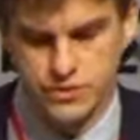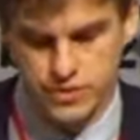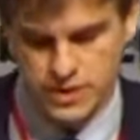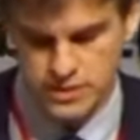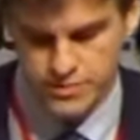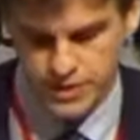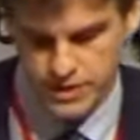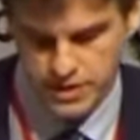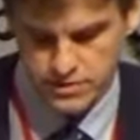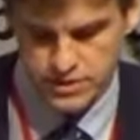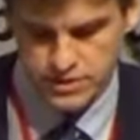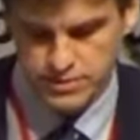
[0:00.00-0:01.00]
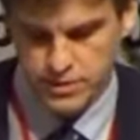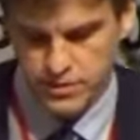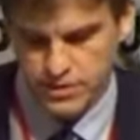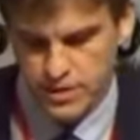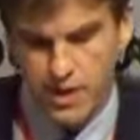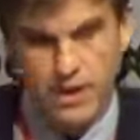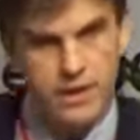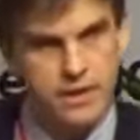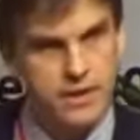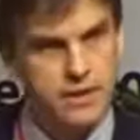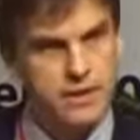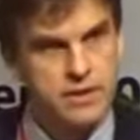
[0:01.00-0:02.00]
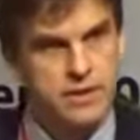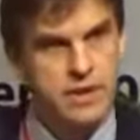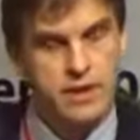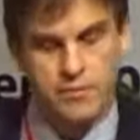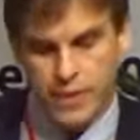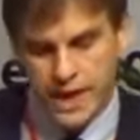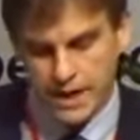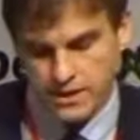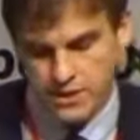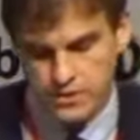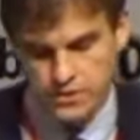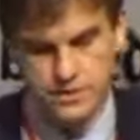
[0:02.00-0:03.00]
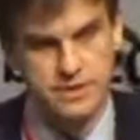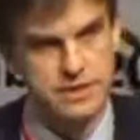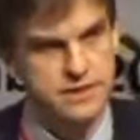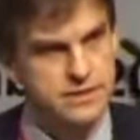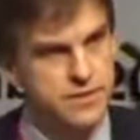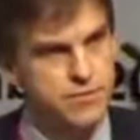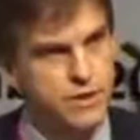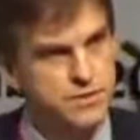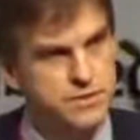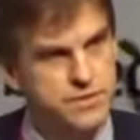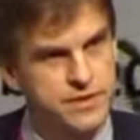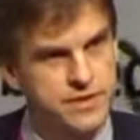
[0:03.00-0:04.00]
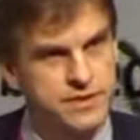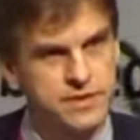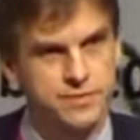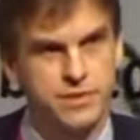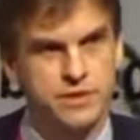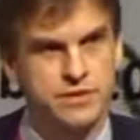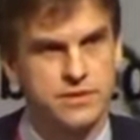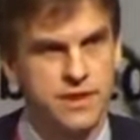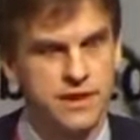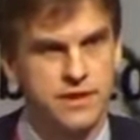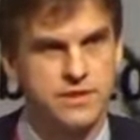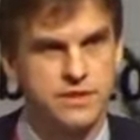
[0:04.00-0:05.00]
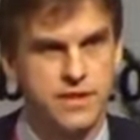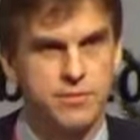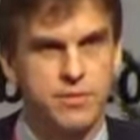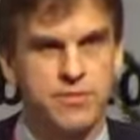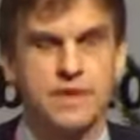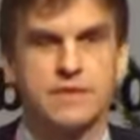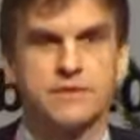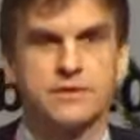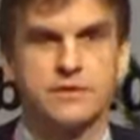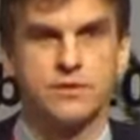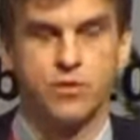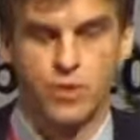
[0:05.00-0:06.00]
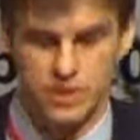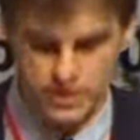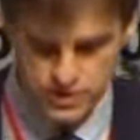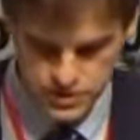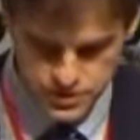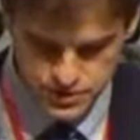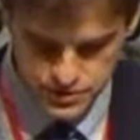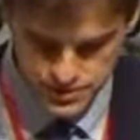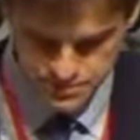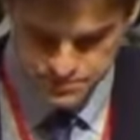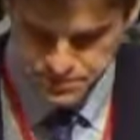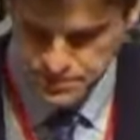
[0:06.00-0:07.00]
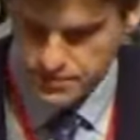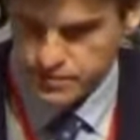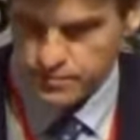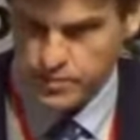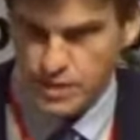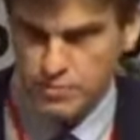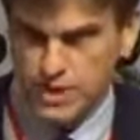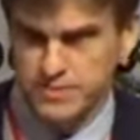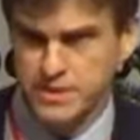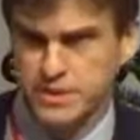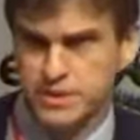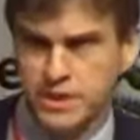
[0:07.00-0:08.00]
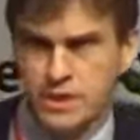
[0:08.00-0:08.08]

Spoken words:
we try to bring out in the book. The bad news is that most of these experiences are type of lessons of what not to do. Let me